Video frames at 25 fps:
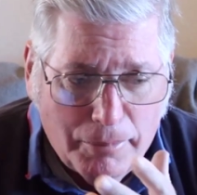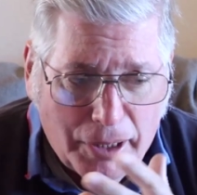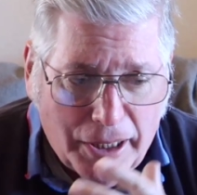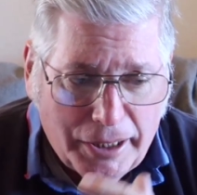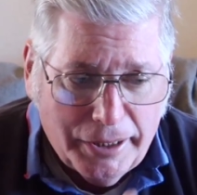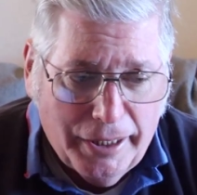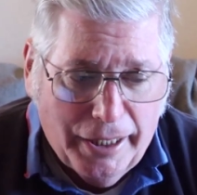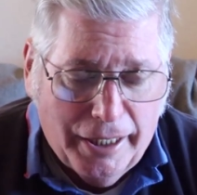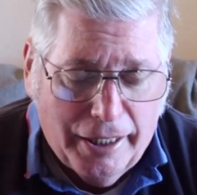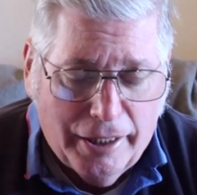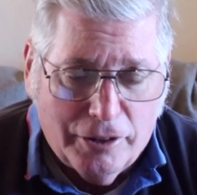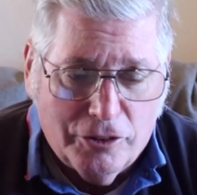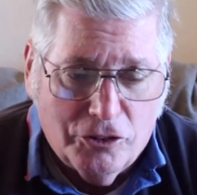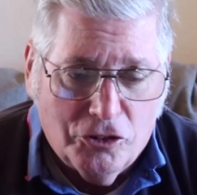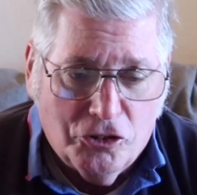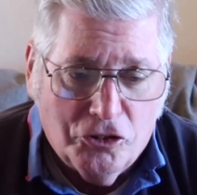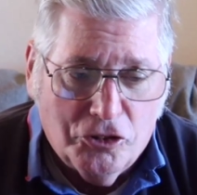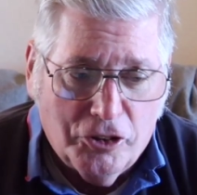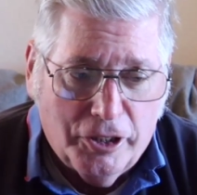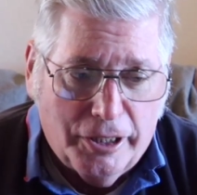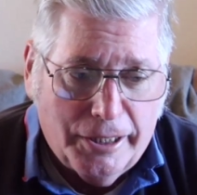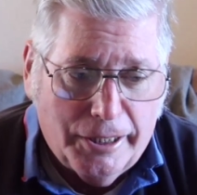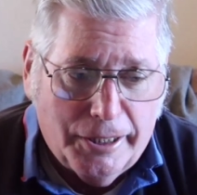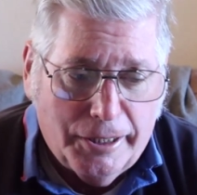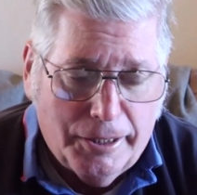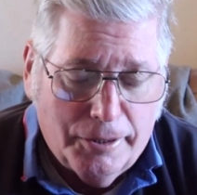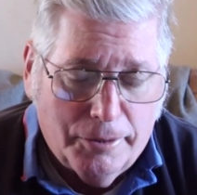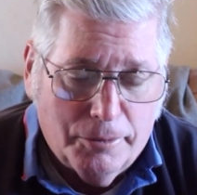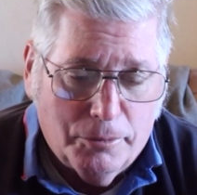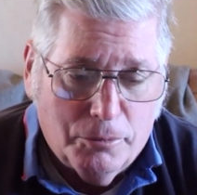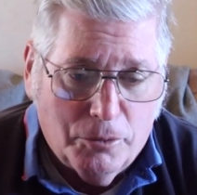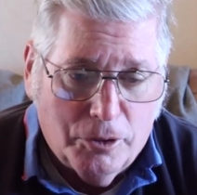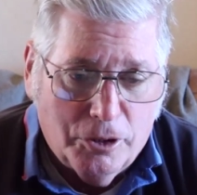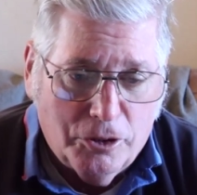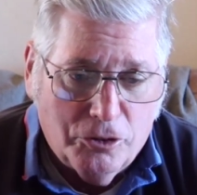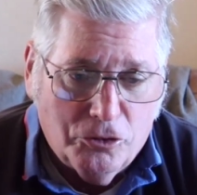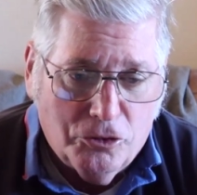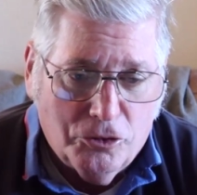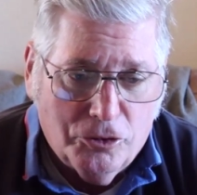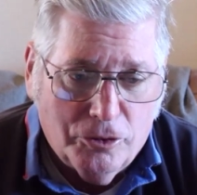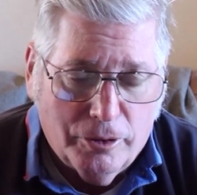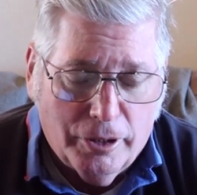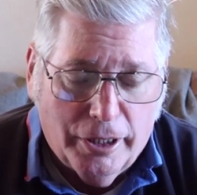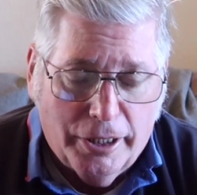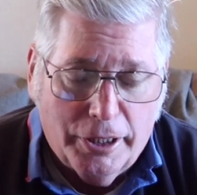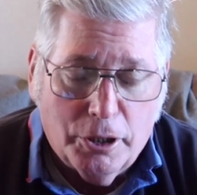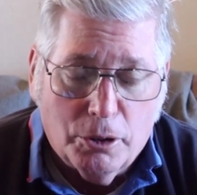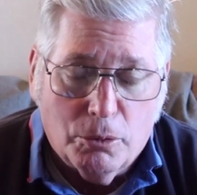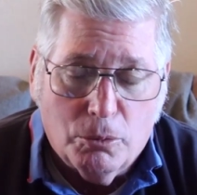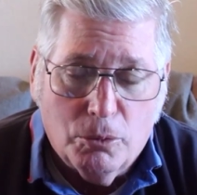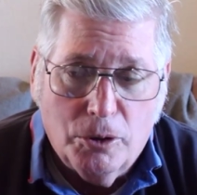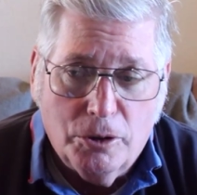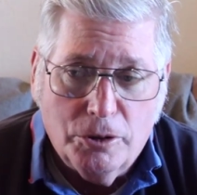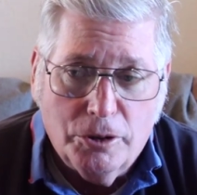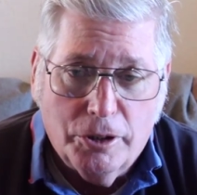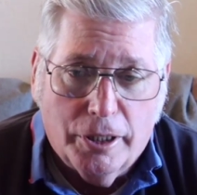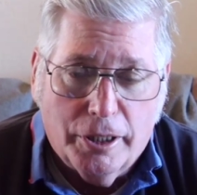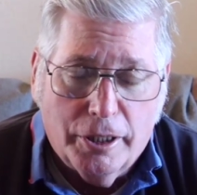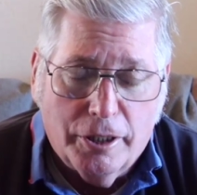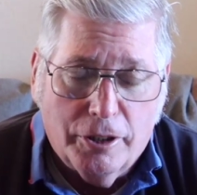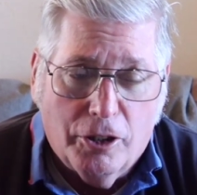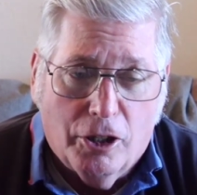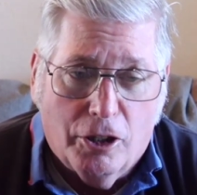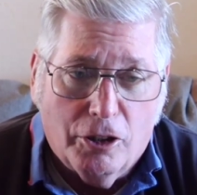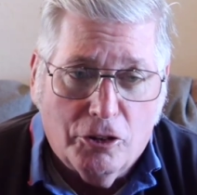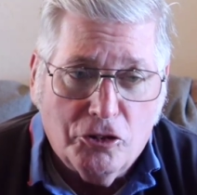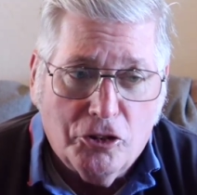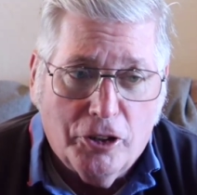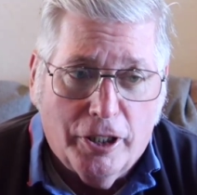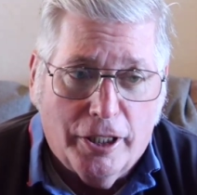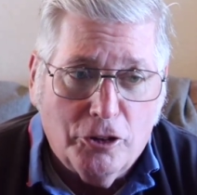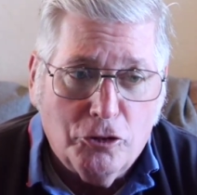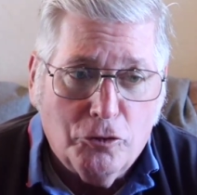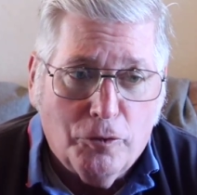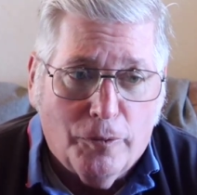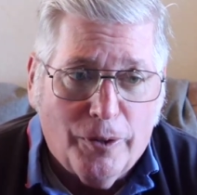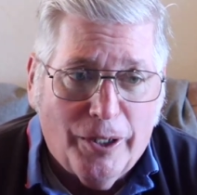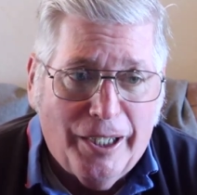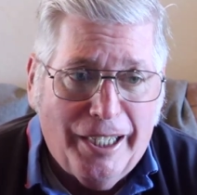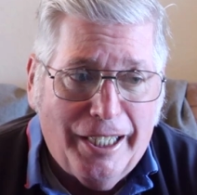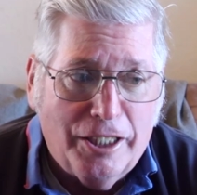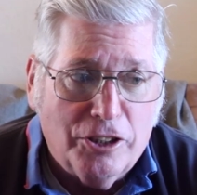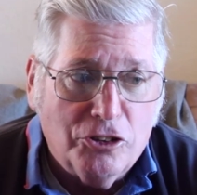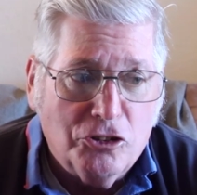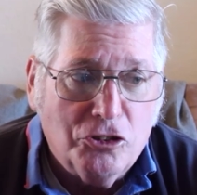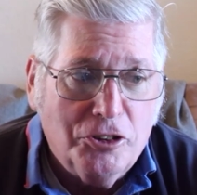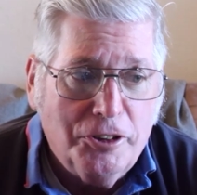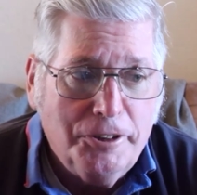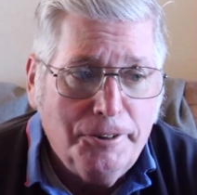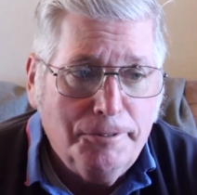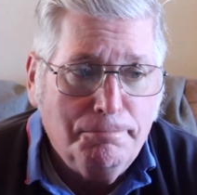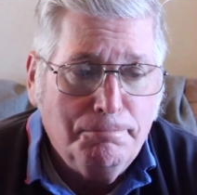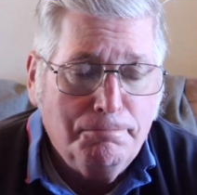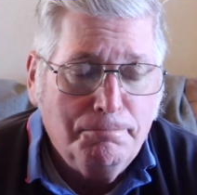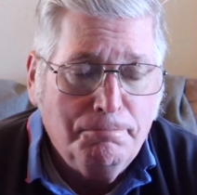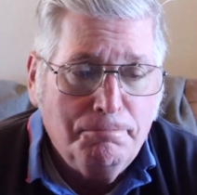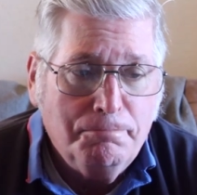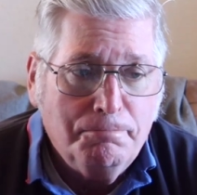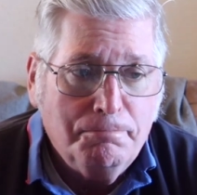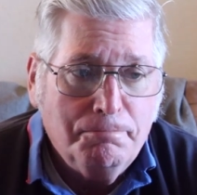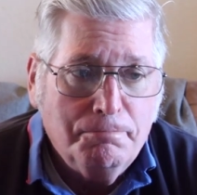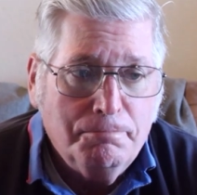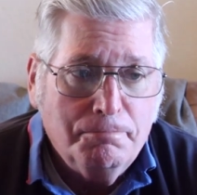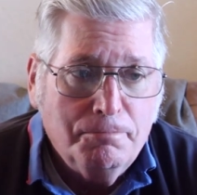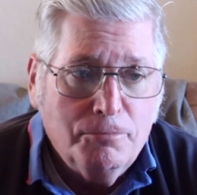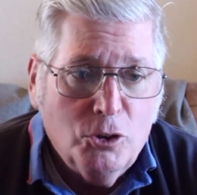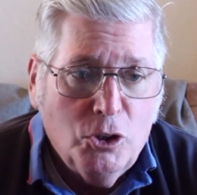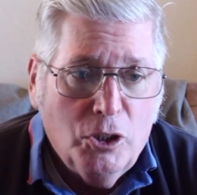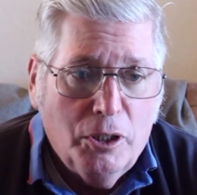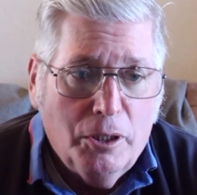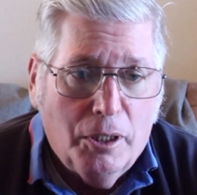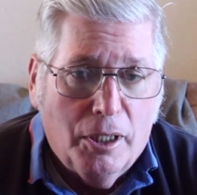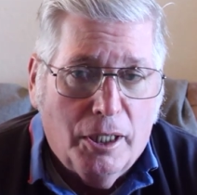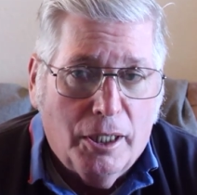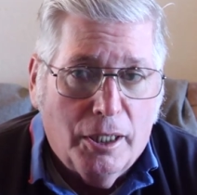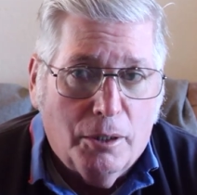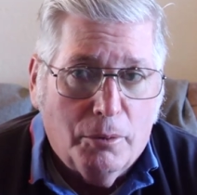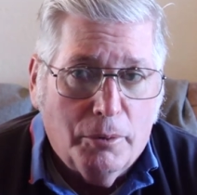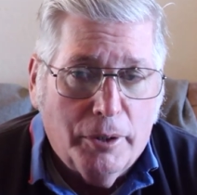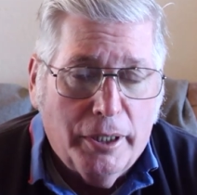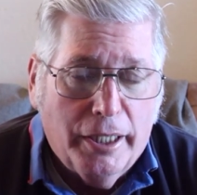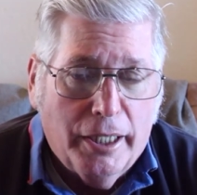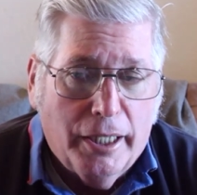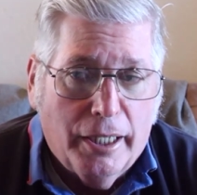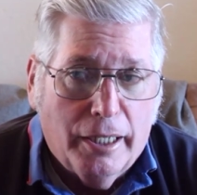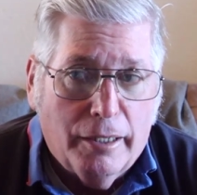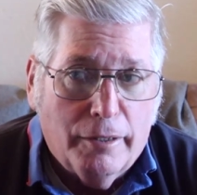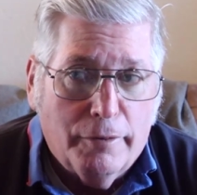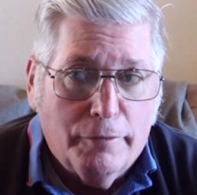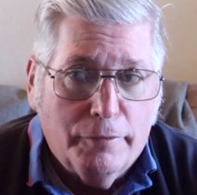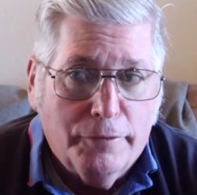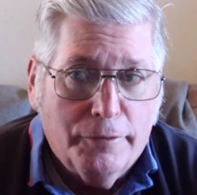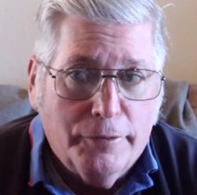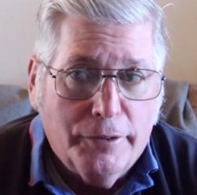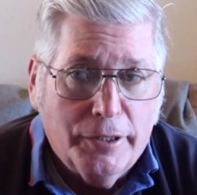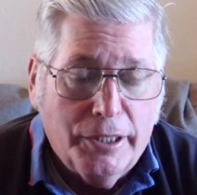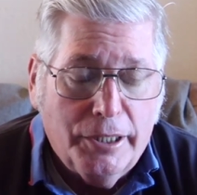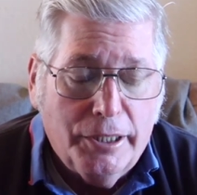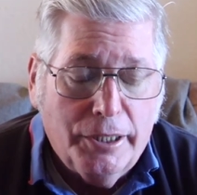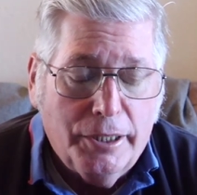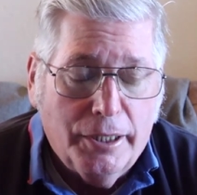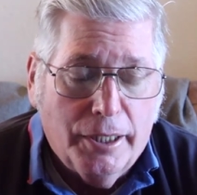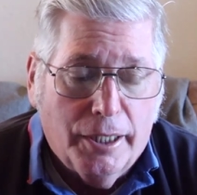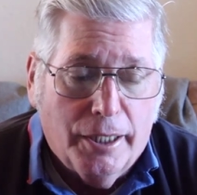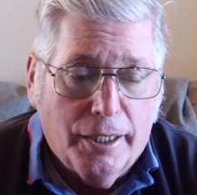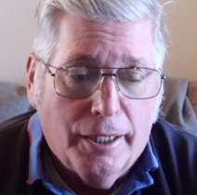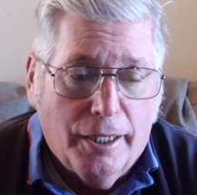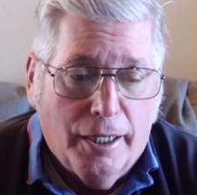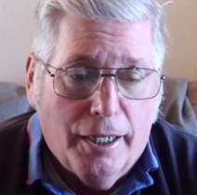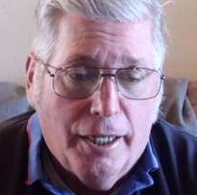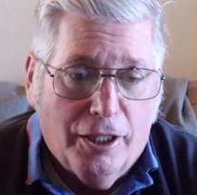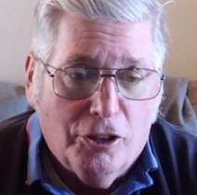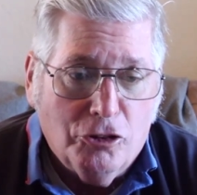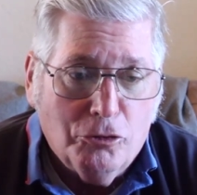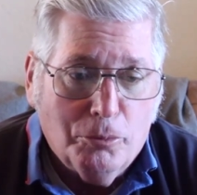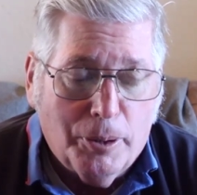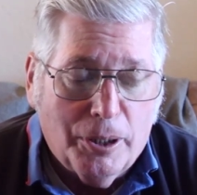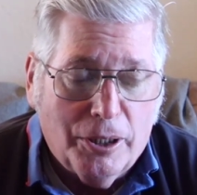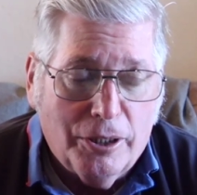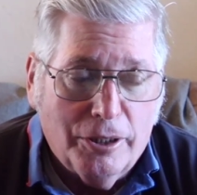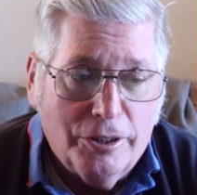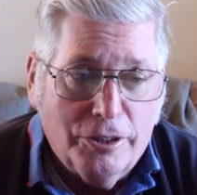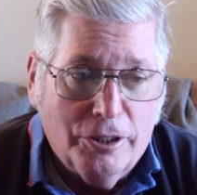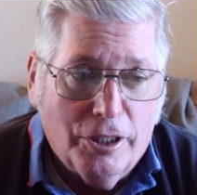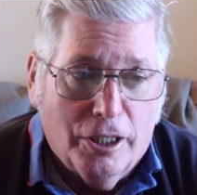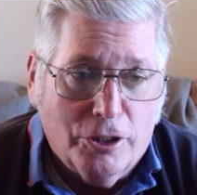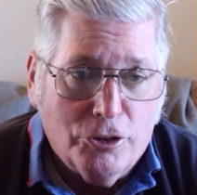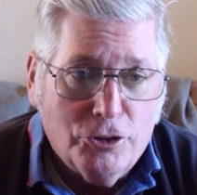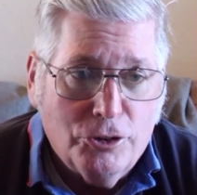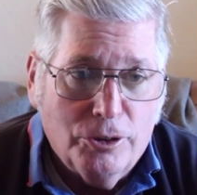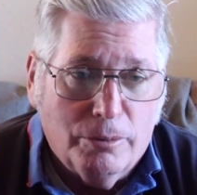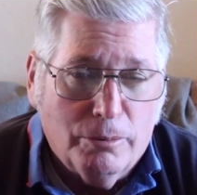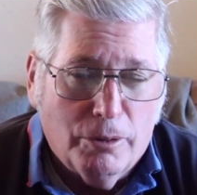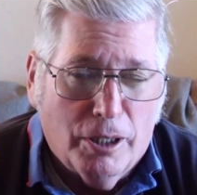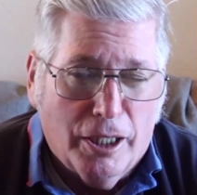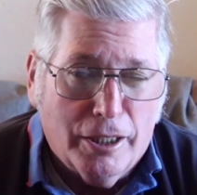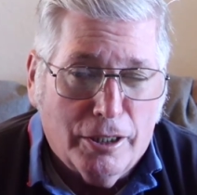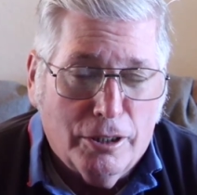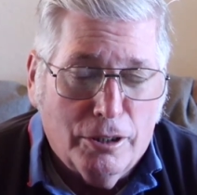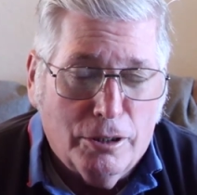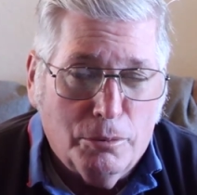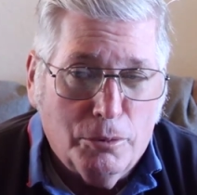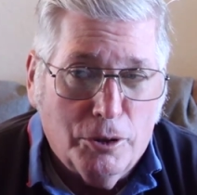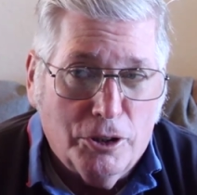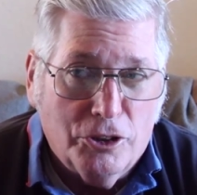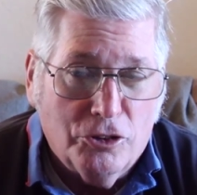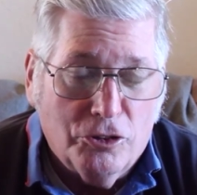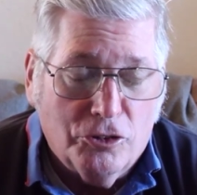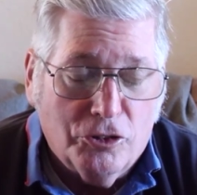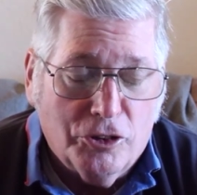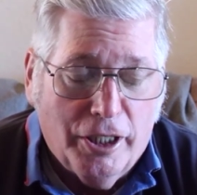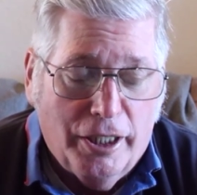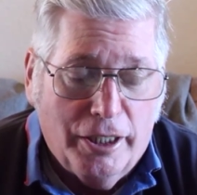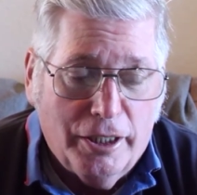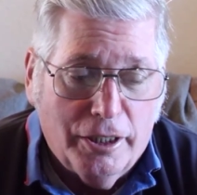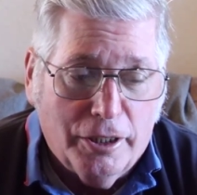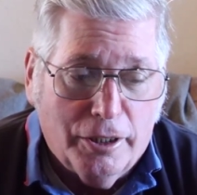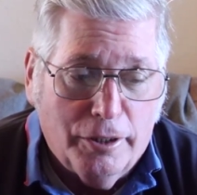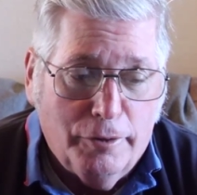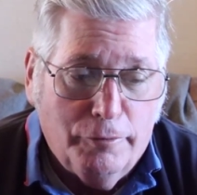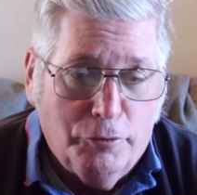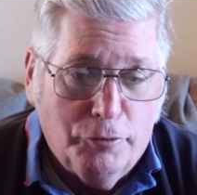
my dad's was later wounded in Alsace, France. We have the hospital induction record, which is kind of